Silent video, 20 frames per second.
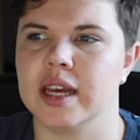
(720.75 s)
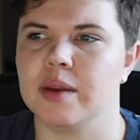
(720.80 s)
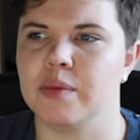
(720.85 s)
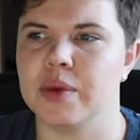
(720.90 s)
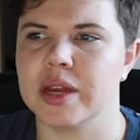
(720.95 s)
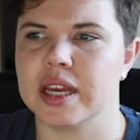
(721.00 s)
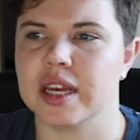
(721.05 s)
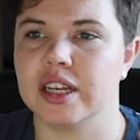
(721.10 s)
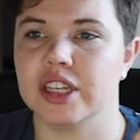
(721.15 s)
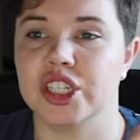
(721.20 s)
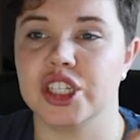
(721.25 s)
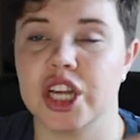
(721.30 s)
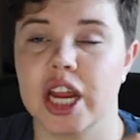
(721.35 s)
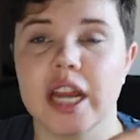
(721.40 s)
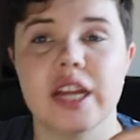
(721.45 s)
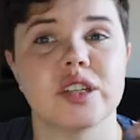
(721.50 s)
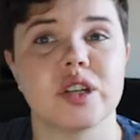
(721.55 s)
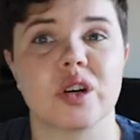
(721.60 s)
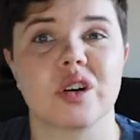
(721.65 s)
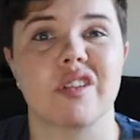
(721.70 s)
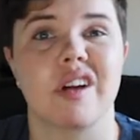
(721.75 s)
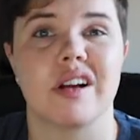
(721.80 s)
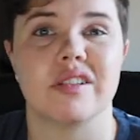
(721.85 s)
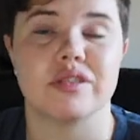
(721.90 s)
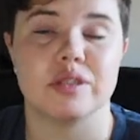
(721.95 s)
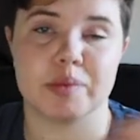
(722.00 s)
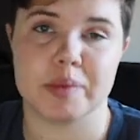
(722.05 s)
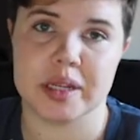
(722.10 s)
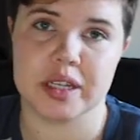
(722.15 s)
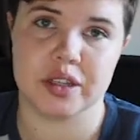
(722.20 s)
and we can change our ground
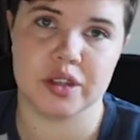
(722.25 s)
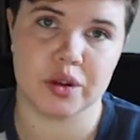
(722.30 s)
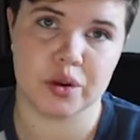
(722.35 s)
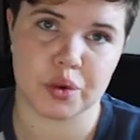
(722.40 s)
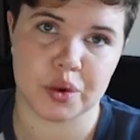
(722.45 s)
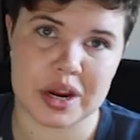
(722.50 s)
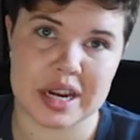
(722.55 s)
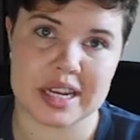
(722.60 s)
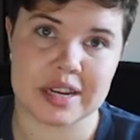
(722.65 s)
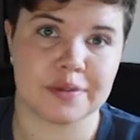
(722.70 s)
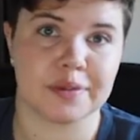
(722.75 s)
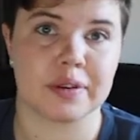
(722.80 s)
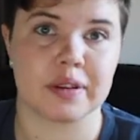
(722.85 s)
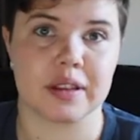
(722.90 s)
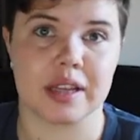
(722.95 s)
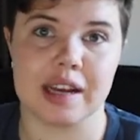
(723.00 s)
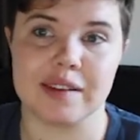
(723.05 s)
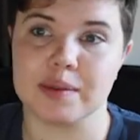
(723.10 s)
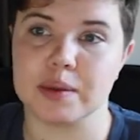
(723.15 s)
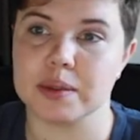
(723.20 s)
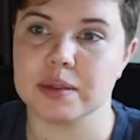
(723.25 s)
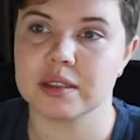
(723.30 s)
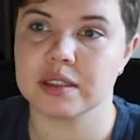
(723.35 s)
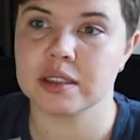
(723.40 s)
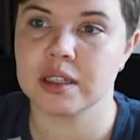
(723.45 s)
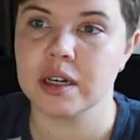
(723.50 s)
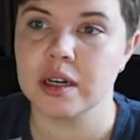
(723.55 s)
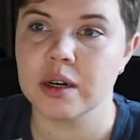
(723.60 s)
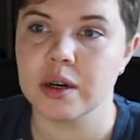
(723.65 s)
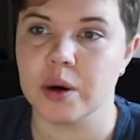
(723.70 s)
speed to create different levels.
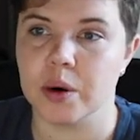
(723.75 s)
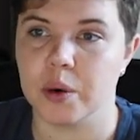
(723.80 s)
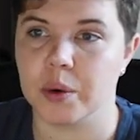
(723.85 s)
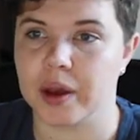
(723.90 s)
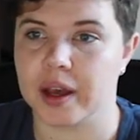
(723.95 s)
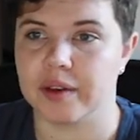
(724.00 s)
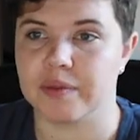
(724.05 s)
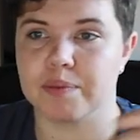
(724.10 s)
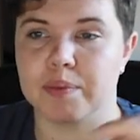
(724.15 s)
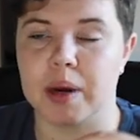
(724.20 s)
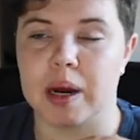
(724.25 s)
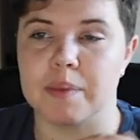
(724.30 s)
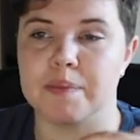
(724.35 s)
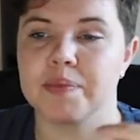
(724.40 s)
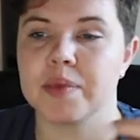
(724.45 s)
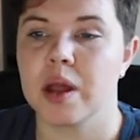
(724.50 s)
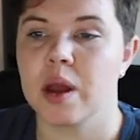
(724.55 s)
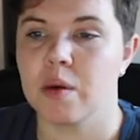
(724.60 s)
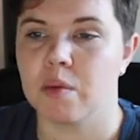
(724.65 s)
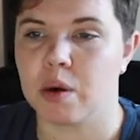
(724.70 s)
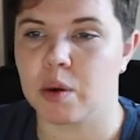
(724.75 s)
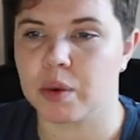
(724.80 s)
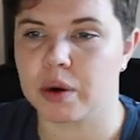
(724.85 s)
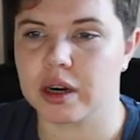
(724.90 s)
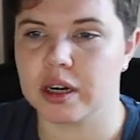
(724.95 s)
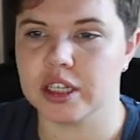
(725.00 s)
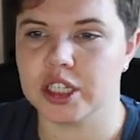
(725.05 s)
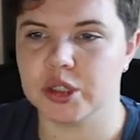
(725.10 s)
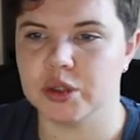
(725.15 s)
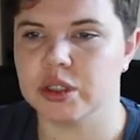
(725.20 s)
Okay, but what we're
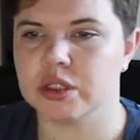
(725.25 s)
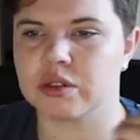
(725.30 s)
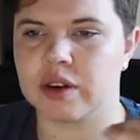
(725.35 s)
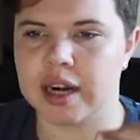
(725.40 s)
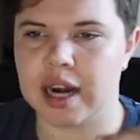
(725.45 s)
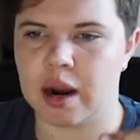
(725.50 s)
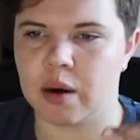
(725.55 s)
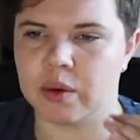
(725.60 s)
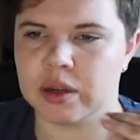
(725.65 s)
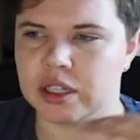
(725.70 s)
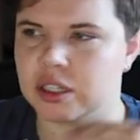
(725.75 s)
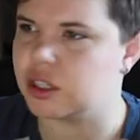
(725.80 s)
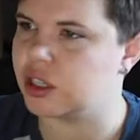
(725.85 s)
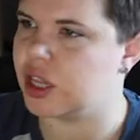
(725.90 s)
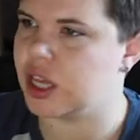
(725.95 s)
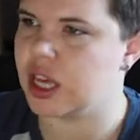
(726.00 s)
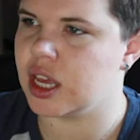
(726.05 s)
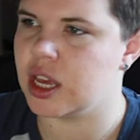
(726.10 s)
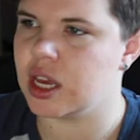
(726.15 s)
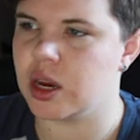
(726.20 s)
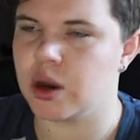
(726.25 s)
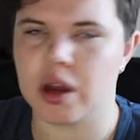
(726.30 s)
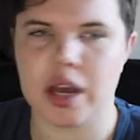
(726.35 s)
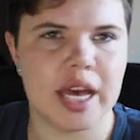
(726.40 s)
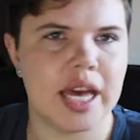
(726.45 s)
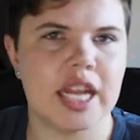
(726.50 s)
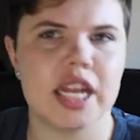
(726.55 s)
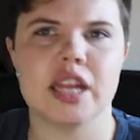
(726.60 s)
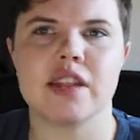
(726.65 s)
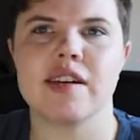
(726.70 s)
going to do is right now is the
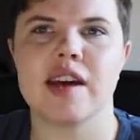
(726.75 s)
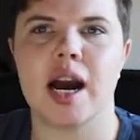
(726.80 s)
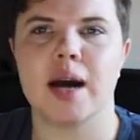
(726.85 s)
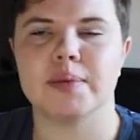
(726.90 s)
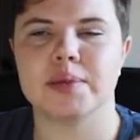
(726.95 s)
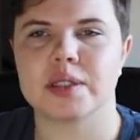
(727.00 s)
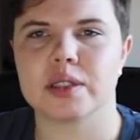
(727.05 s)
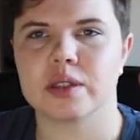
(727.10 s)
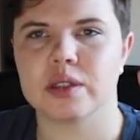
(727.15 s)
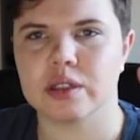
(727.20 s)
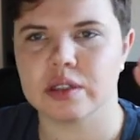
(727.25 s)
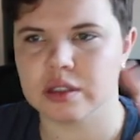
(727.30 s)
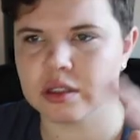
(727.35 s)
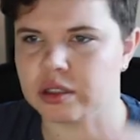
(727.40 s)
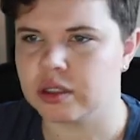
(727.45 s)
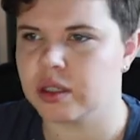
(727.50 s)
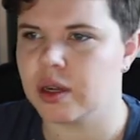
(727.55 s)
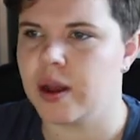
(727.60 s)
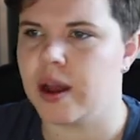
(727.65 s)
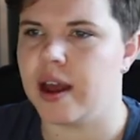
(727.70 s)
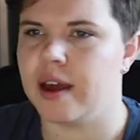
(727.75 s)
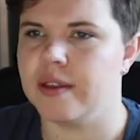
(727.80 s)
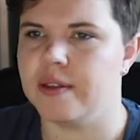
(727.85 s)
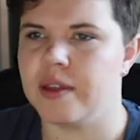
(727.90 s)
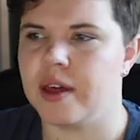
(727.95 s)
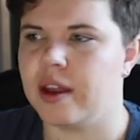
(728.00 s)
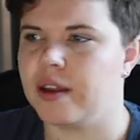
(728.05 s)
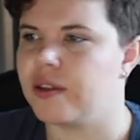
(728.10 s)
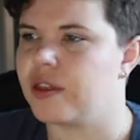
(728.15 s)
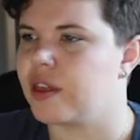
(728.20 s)
hitting the obstacles, and
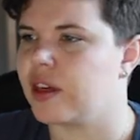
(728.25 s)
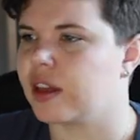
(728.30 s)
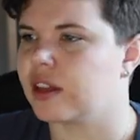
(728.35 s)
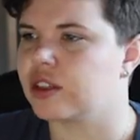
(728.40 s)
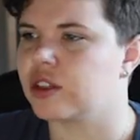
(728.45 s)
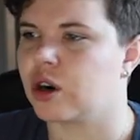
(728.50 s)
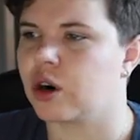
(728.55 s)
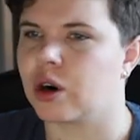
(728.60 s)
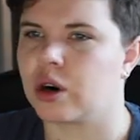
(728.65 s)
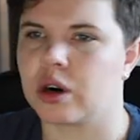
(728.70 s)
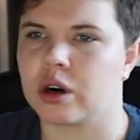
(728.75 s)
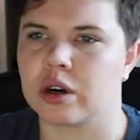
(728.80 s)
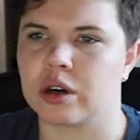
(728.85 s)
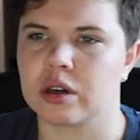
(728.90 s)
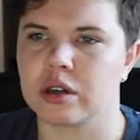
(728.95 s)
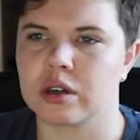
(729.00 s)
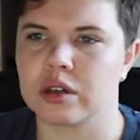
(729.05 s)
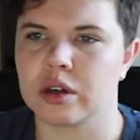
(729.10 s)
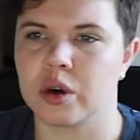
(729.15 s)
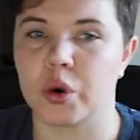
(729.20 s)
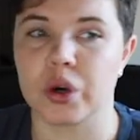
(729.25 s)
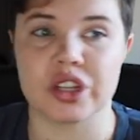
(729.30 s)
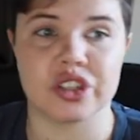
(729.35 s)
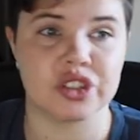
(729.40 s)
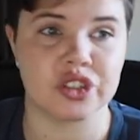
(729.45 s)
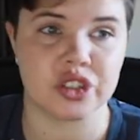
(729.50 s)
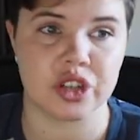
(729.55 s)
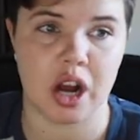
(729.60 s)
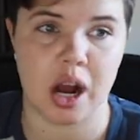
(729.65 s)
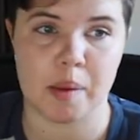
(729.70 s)
then things are going to
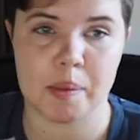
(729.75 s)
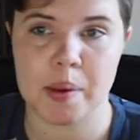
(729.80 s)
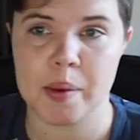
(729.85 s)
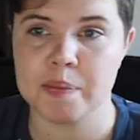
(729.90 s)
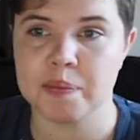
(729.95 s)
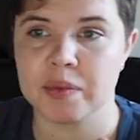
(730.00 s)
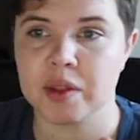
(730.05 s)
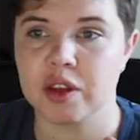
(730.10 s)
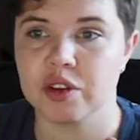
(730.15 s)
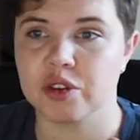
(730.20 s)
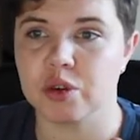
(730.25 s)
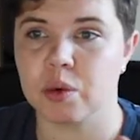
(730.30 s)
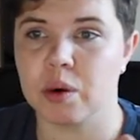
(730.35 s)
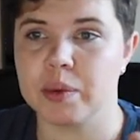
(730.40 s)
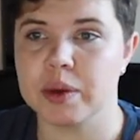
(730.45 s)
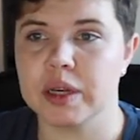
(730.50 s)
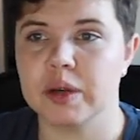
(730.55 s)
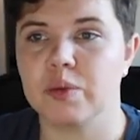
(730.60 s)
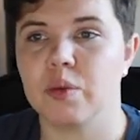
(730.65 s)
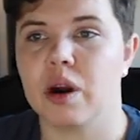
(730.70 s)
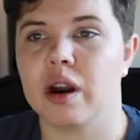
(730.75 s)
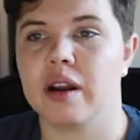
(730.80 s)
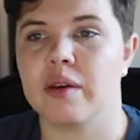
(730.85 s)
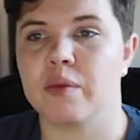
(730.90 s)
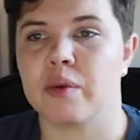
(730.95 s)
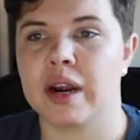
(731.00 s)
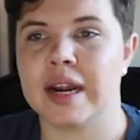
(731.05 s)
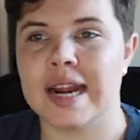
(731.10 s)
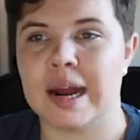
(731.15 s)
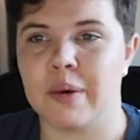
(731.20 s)
stop. So what we want
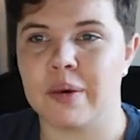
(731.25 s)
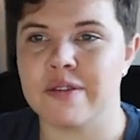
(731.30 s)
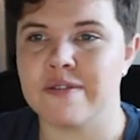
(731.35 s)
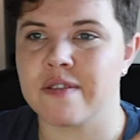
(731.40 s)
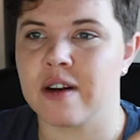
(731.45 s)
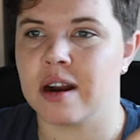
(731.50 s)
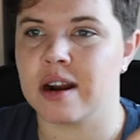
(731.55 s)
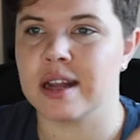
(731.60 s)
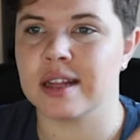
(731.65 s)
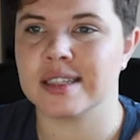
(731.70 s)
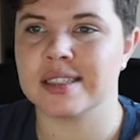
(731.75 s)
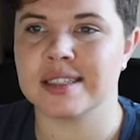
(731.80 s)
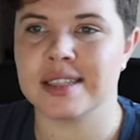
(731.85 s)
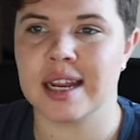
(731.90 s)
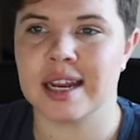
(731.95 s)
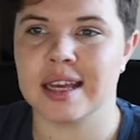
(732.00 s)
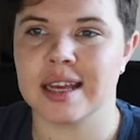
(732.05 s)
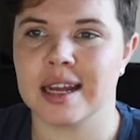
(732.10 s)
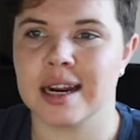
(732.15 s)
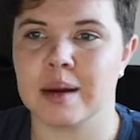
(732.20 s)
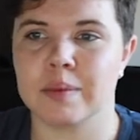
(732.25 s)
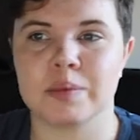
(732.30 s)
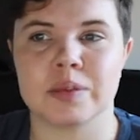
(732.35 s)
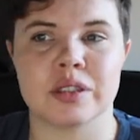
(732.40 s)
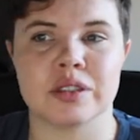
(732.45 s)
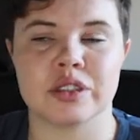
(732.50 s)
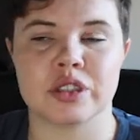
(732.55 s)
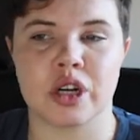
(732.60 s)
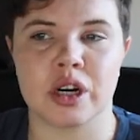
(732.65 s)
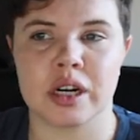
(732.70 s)
right now, we've got it setting it up to
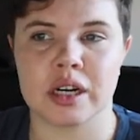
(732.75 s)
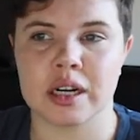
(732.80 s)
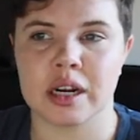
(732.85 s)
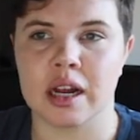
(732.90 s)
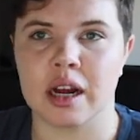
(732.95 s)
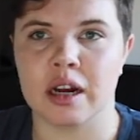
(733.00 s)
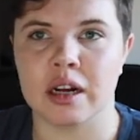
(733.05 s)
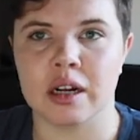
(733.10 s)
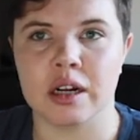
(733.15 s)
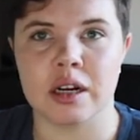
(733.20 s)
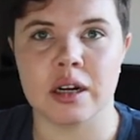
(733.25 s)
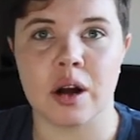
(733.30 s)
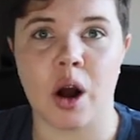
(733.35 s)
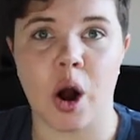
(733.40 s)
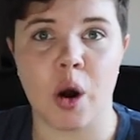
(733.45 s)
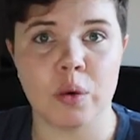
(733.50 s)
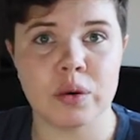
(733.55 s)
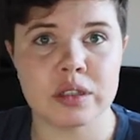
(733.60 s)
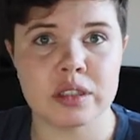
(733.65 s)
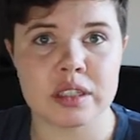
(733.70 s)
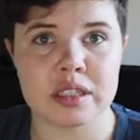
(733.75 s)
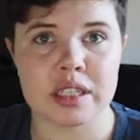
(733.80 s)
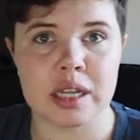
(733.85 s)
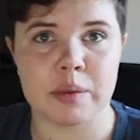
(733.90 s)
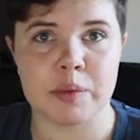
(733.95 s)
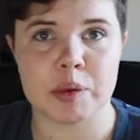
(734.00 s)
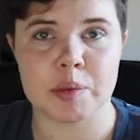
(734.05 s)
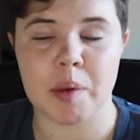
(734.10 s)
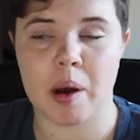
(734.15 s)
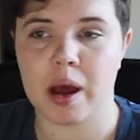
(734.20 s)
start at always the
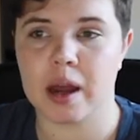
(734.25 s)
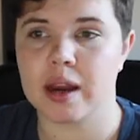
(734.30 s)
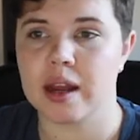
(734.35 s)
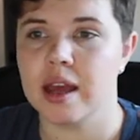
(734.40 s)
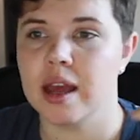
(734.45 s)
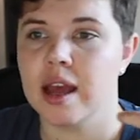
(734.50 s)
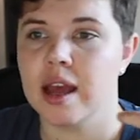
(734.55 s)
same spot,